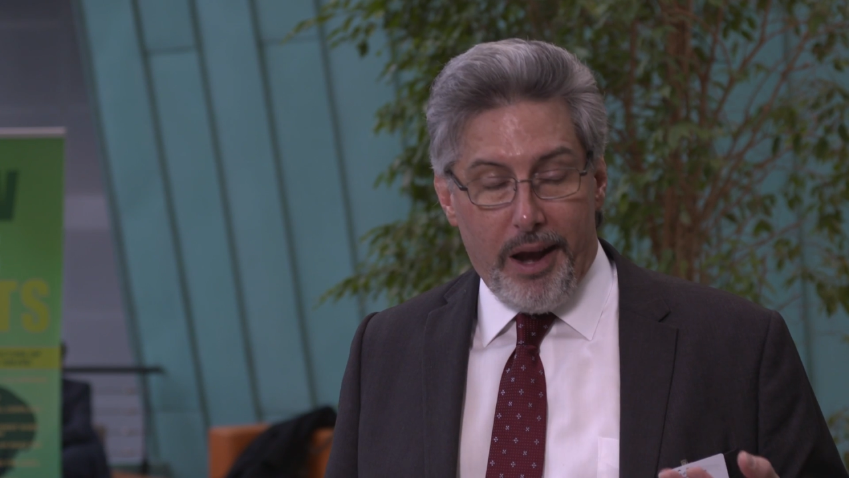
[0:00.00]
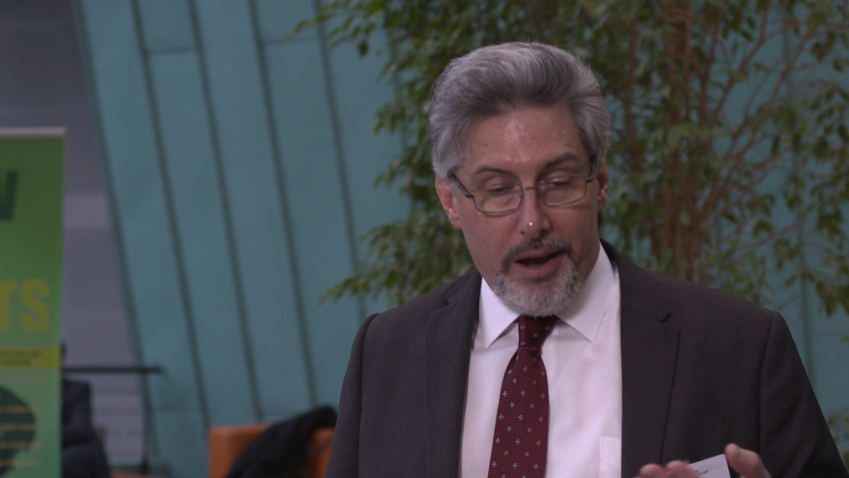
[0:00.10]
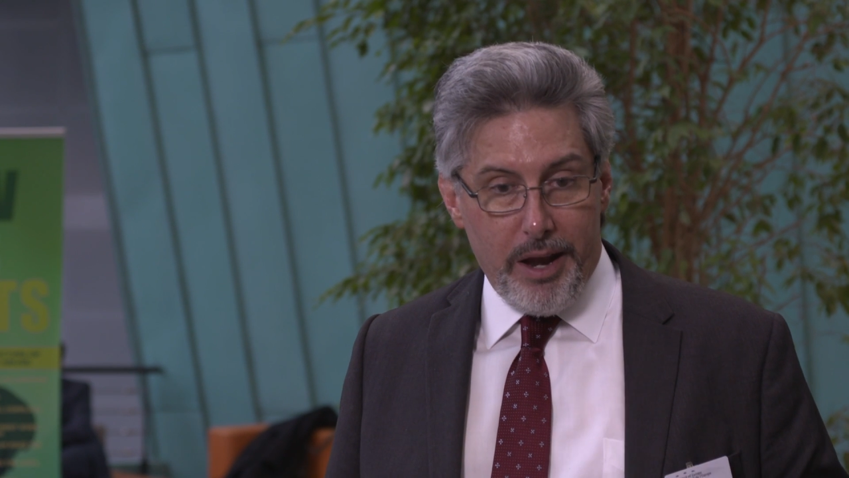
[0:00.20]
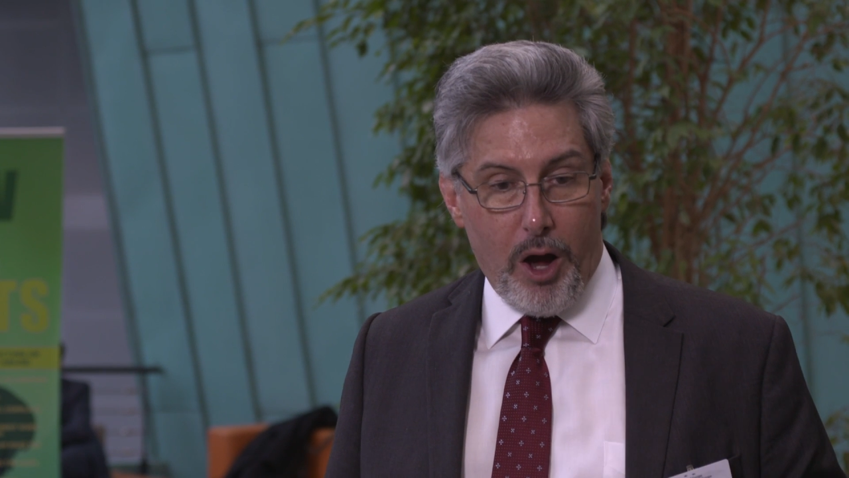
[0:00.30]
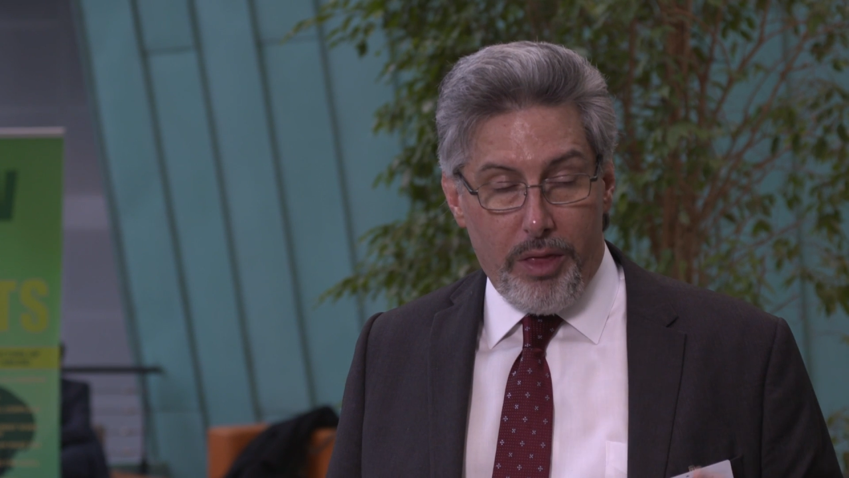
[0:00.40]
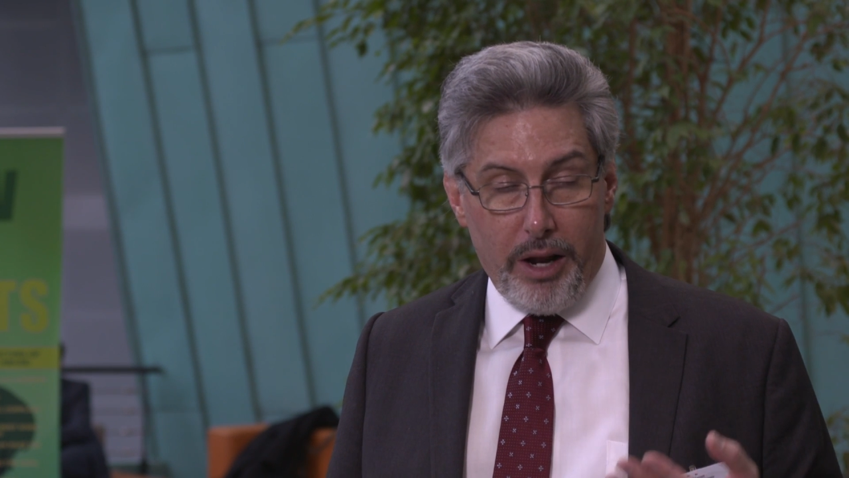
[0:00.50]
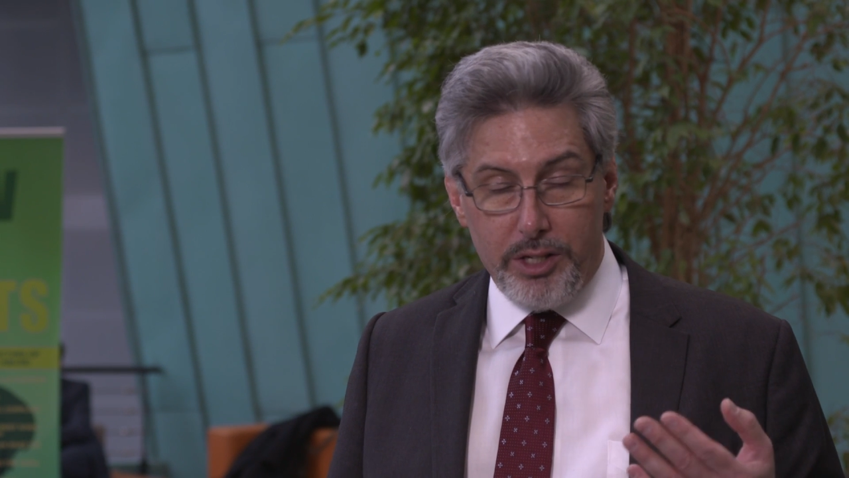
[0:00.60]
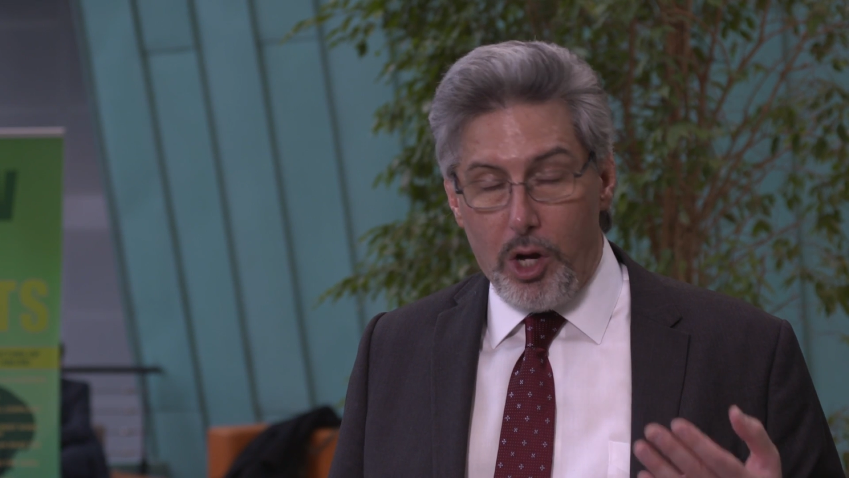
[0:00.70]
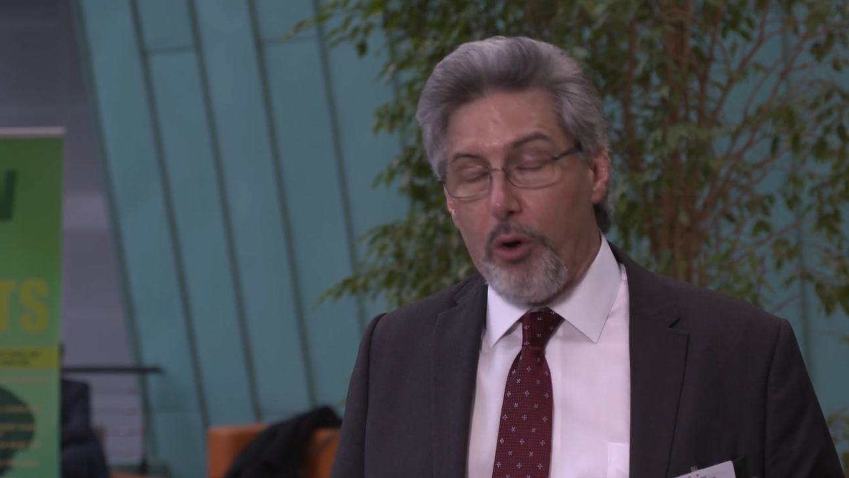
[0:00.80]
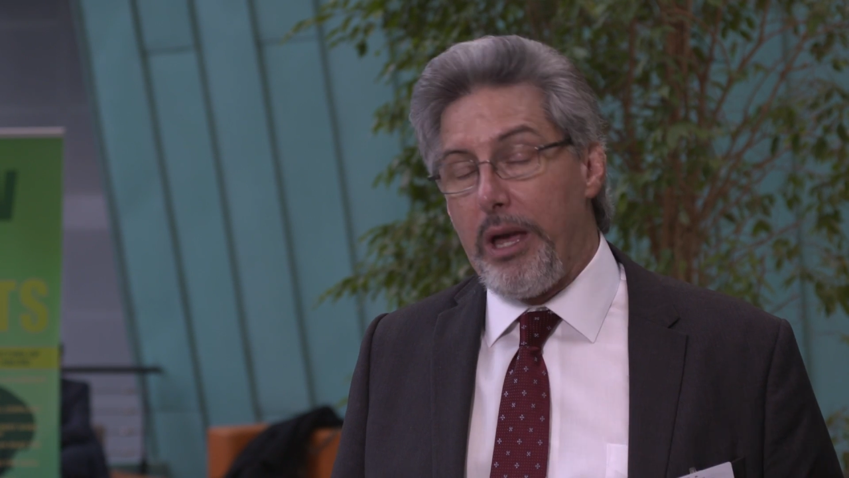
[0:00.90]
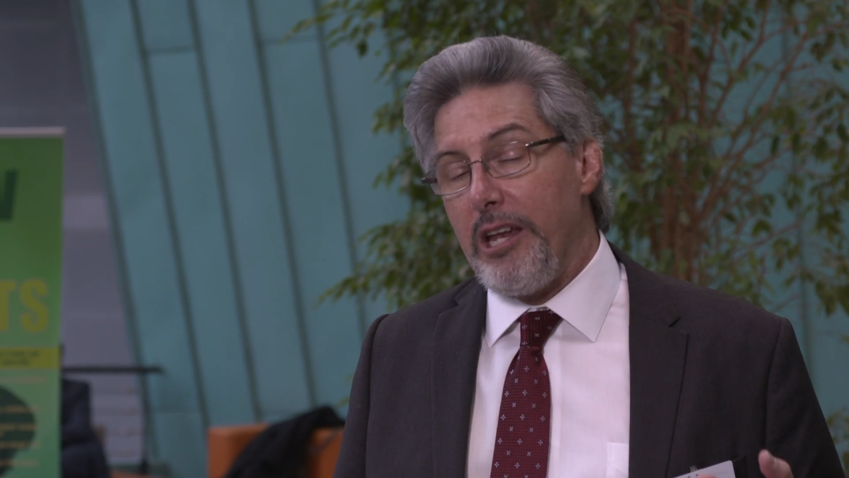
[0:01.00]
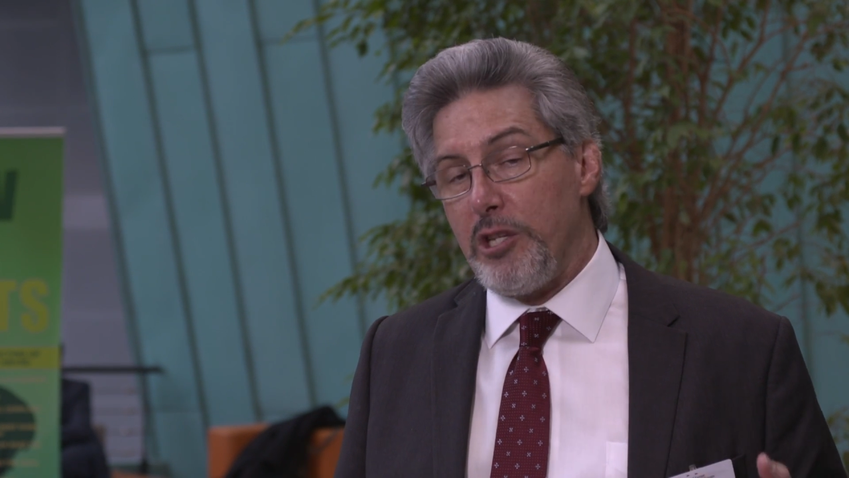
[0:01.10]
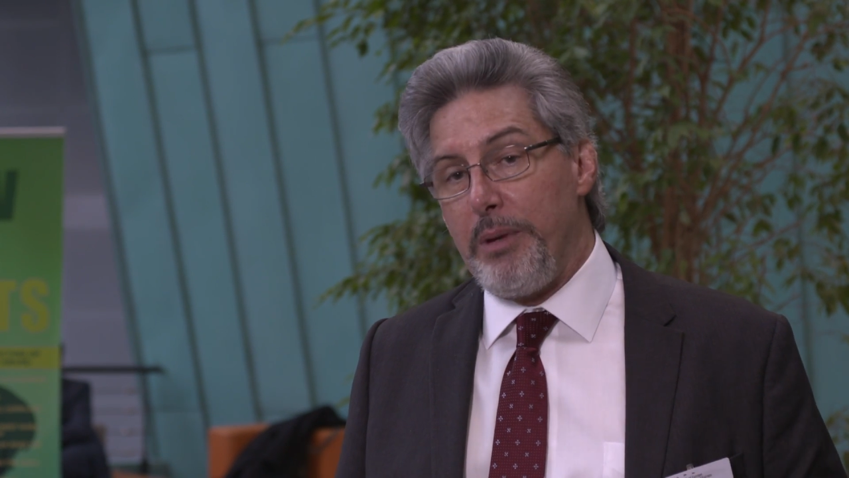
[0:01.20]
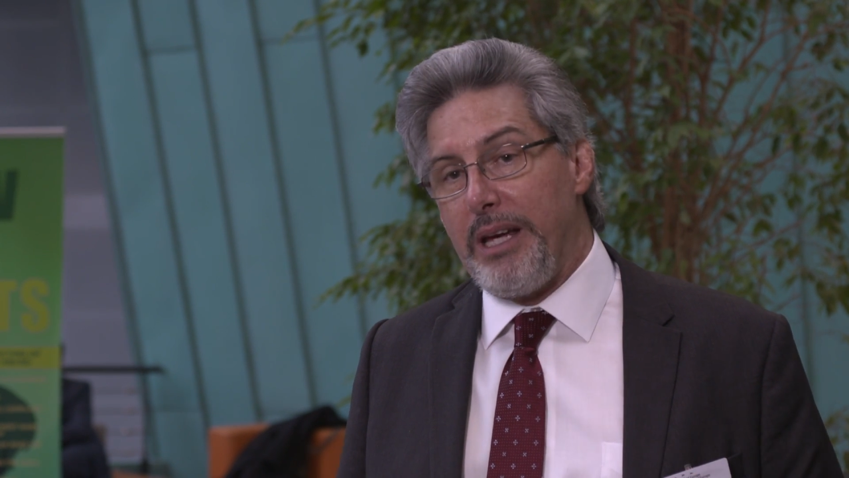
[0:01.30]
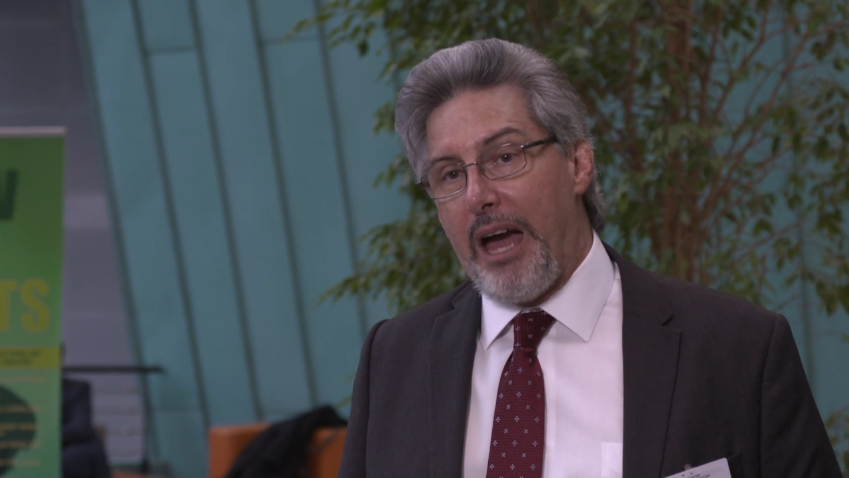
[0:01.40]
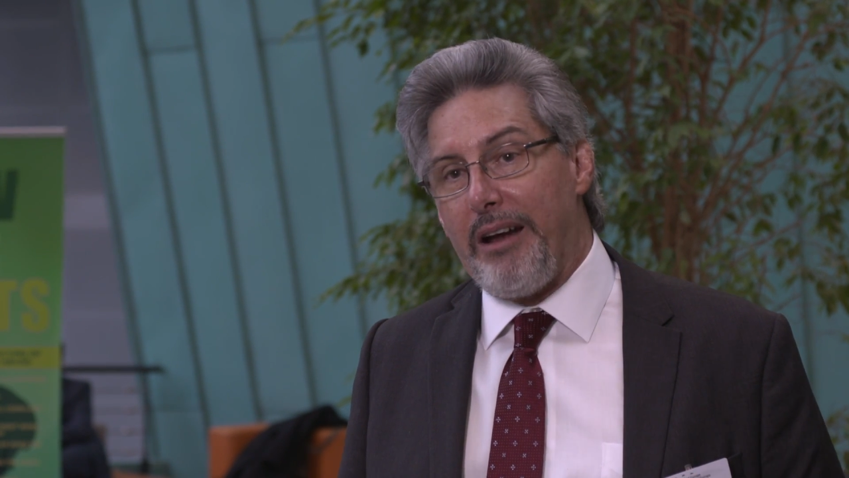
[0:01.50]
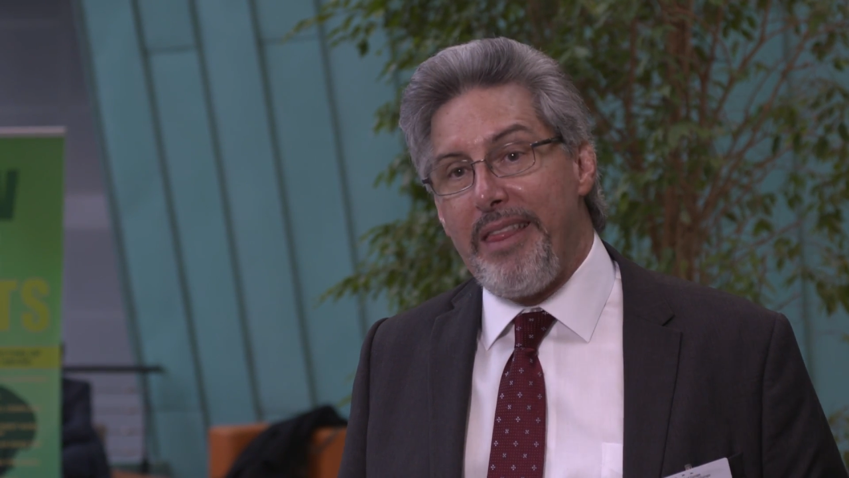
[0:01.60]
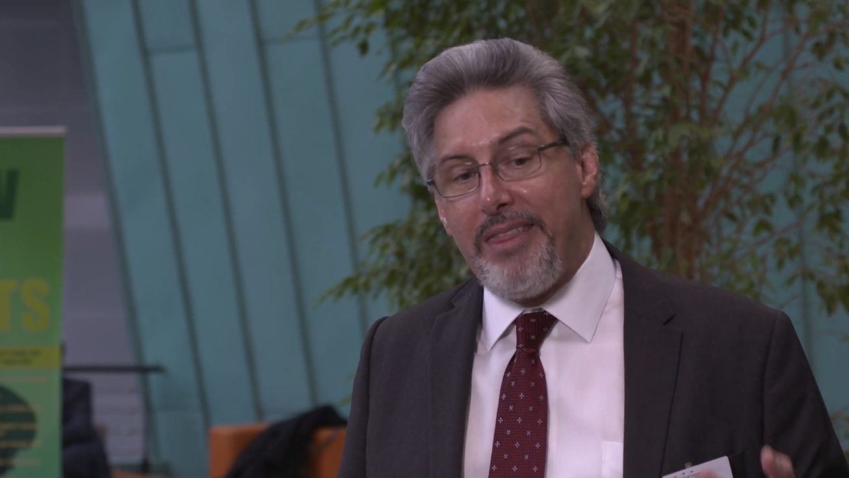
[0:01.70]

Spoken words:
know that it's okay to speak out,